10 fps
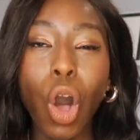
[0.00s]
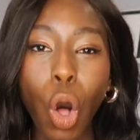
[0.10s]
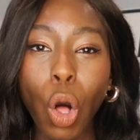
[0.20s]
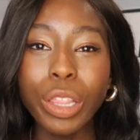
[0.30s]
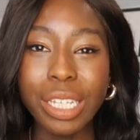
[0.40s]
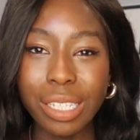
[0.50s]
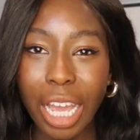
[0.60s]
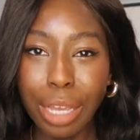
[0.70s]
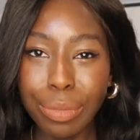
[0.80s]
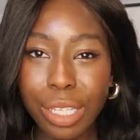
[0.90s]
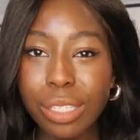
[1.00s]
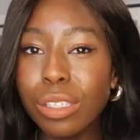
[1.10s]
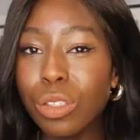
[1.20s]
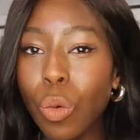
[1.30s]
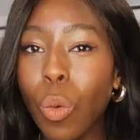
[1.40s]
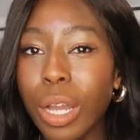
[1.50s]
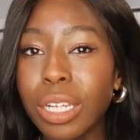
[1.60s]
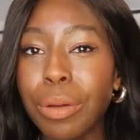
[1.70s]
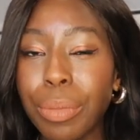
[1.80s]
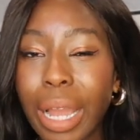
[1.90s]
all the time. This is the one
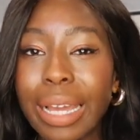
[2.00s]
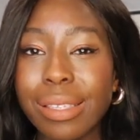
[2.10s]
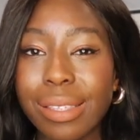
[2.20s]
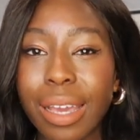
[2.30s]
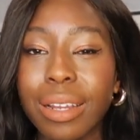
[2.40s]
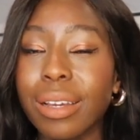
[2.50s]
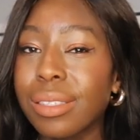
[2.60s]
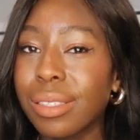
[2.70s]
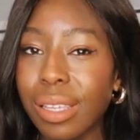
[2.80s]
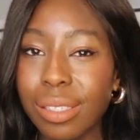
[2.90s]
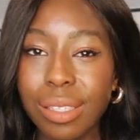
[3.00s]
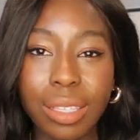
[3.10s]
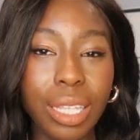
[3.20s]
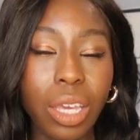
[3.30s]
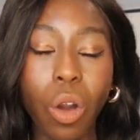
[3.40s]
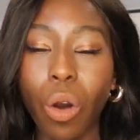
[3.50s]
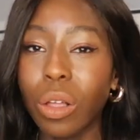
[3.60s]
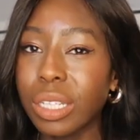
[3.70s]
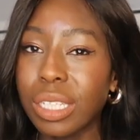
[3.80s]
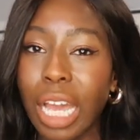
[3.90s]
number I said consistently
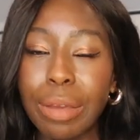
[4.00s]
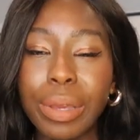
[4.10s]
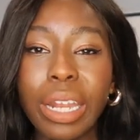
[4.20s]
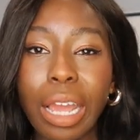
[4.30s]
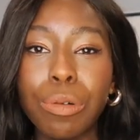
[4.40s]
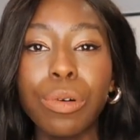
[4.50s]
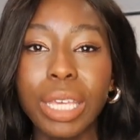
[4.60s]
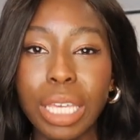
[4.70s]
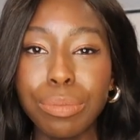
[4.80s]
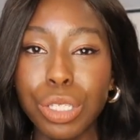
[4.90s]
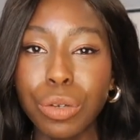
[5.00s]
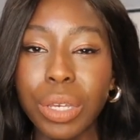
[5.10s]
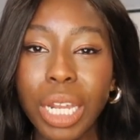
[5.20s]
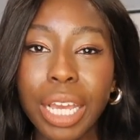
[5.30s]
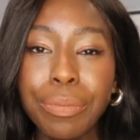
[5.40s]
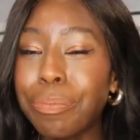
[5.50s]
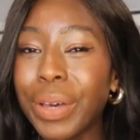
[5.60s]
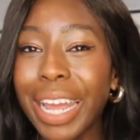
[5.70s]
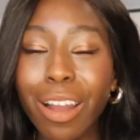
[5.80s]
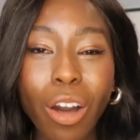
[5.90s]
all the time, and I will keep doing it.
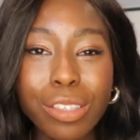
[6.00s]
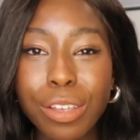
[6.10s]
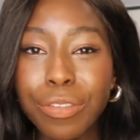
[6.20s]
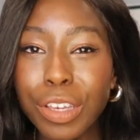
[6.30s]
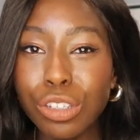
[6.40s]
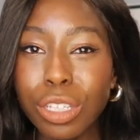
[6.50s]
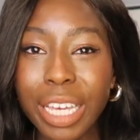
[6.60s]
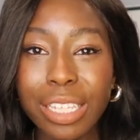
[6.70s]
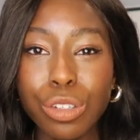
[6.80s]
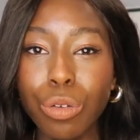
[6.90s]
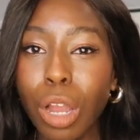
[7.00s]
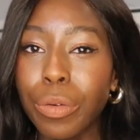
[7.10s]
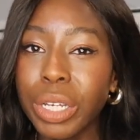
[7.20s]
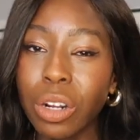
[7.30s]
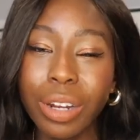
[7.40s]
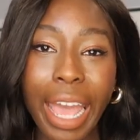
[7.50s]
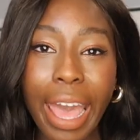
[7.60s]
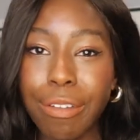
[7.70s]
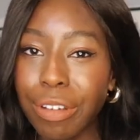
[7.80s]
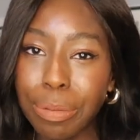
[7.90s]
But I also visualize growing on
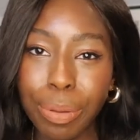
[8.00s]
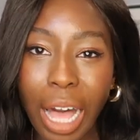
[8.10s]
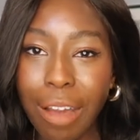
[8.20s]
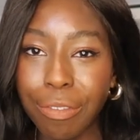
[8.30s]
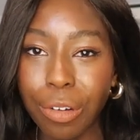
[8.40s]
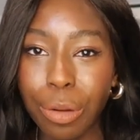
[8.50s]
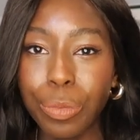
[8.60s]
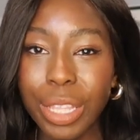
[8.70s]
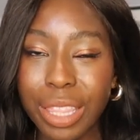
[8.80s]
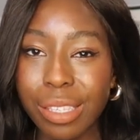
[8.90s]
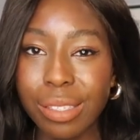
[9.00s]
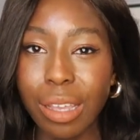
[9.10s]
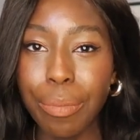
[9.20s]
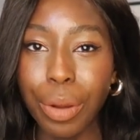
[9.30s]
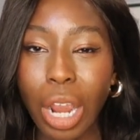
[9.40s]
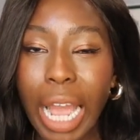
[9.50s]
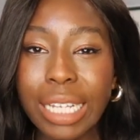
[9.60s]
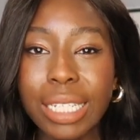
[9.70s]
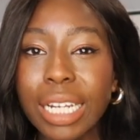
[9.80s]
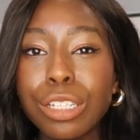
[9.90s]
every platform with this number.
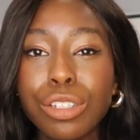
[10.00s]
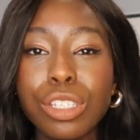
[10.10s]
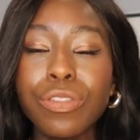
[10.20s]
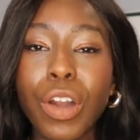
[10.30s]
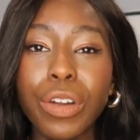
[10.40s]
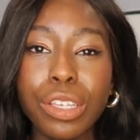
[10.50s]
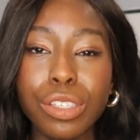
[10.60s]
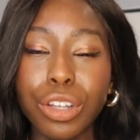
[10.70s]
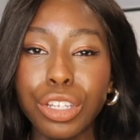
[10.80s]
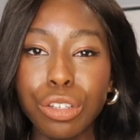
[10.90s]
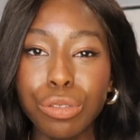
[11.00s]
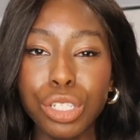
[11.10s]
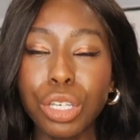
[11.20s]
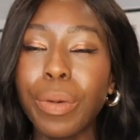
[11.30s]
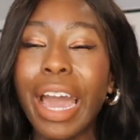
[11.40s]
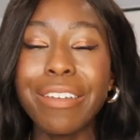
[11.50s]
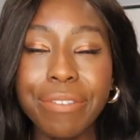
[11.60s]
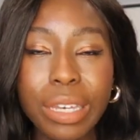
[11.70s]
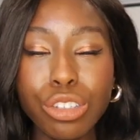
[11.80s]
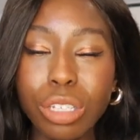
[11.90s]
I didn't just focus on YouTube.
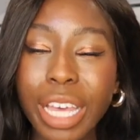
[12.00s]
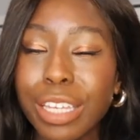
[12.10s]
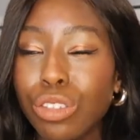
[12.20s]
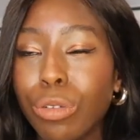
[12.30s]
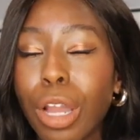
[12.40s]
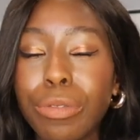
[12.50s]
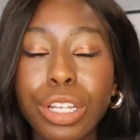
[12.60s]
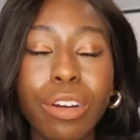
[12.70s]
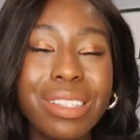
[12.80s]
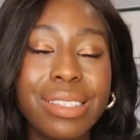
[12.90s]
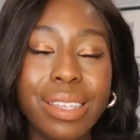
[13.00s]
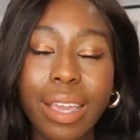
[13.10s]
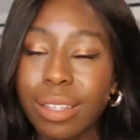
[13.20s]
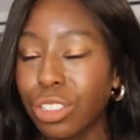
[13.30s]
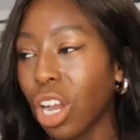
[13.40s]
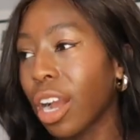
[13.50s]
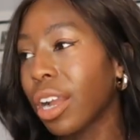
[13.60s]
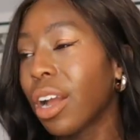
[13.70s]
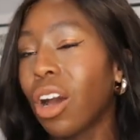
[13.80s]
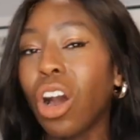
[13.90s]
I visualized growing on
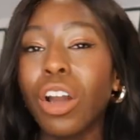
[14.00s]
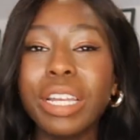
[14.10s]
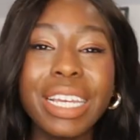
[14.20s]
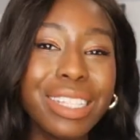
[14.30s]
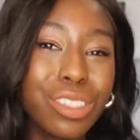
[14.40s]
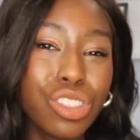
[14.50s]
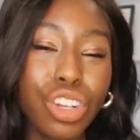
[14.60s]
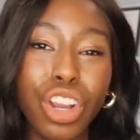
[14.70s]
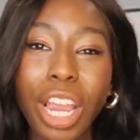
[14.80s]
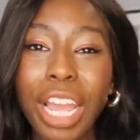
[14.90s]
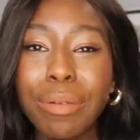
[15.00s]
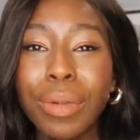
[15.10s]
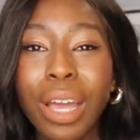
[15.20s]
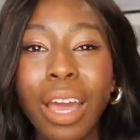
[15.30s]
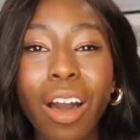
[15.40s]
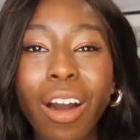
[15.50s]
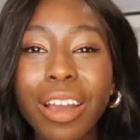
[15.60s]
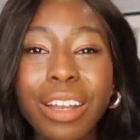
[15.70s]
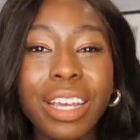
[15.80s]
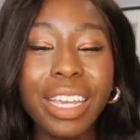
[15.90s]
TikTok, on Instagram,
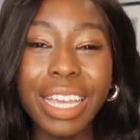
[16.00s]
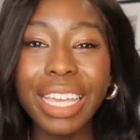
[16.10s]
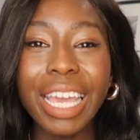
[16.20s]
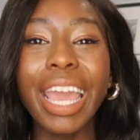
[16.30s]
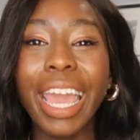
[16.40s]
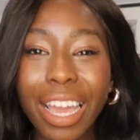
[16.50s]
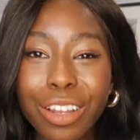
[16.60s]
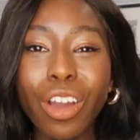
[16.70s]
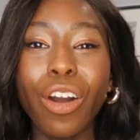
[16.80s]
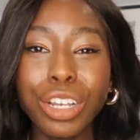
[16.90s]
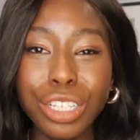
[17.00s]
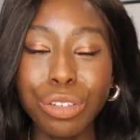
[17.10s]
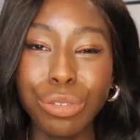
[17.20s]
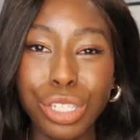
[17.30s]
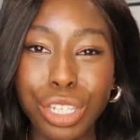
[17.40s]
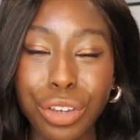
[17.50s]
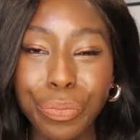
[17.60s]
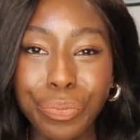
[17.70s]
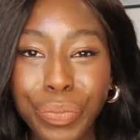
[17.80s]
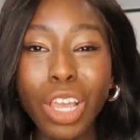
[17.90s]
on and on
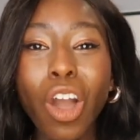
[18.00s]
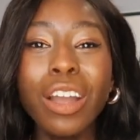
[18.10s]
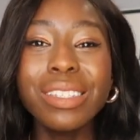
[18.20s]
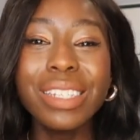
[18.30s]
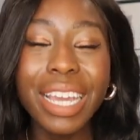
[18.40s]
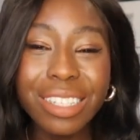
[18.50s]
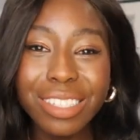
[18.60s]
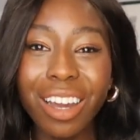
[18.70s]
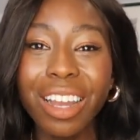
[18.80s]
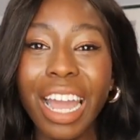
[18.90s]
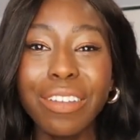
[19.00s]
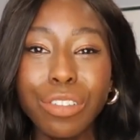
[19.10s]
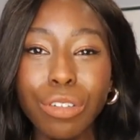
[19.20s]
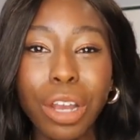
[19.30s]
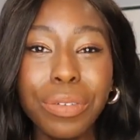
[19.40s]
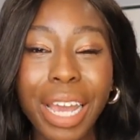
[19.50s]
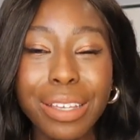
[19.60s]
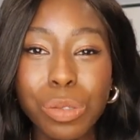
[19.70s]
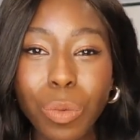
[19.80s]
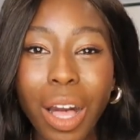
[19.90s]
YouTube. On TikTok, I've grown
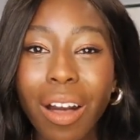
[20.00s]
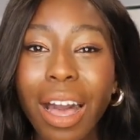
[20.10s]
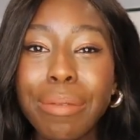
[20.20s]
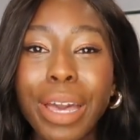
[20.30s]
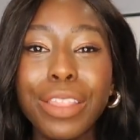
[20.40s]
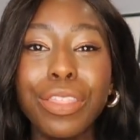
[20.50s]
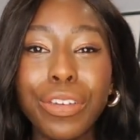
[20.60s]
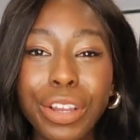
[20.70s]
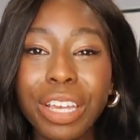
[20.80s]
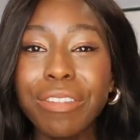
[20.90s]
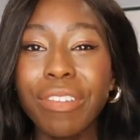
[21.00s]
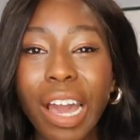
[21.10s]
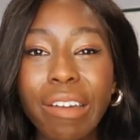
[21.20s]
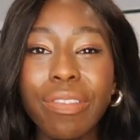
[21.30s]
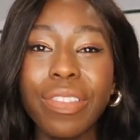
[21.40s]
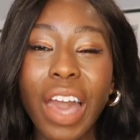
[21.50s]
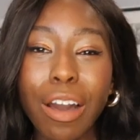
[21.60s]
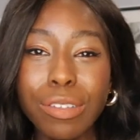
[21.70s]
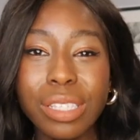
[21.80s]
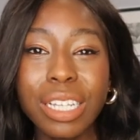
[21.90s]
as well. I'm at thirty-five
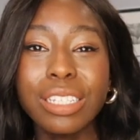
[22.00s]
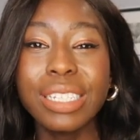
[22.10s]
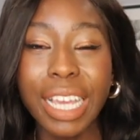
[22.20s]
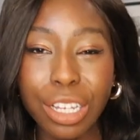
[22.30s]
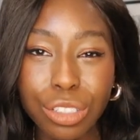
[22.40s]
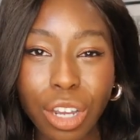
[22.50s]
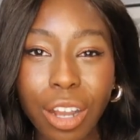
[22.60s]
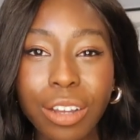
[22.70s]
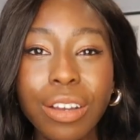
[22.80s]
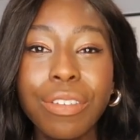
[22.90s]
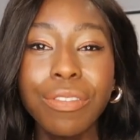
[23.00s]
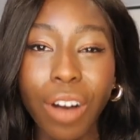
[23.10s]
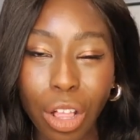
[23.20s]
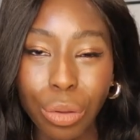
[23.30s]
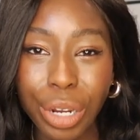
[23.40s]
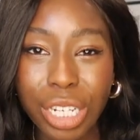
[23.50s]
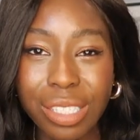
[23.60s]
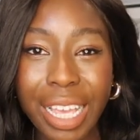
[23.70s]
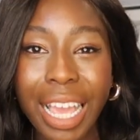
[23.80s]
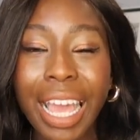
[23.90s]
thousand TikTok followers.